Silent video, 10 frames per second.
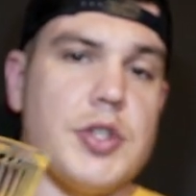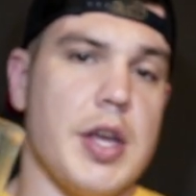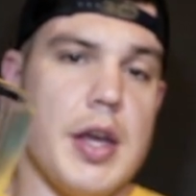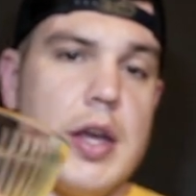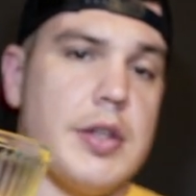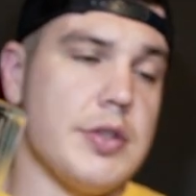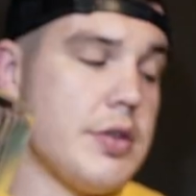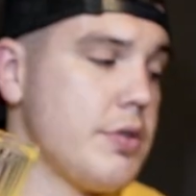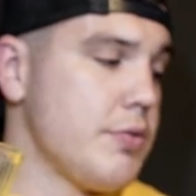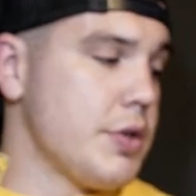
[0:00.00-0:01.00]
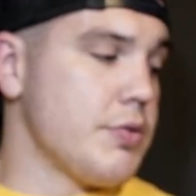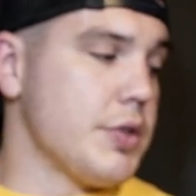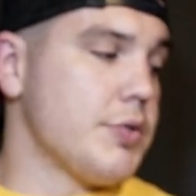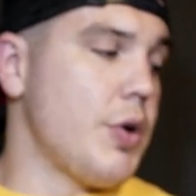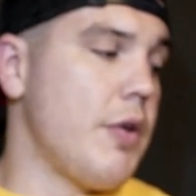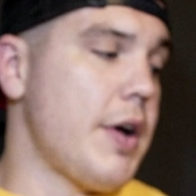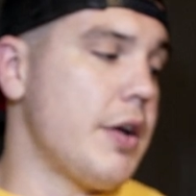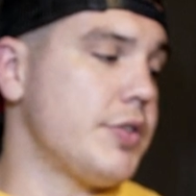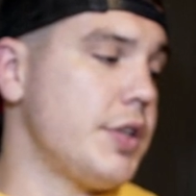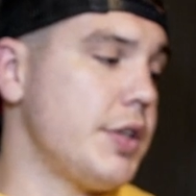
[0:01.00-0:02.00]
Kids, which was 12
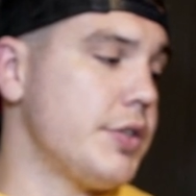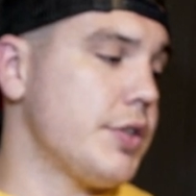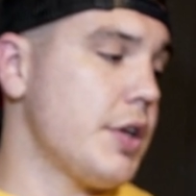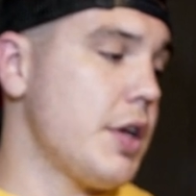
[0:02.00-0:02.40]
ounces,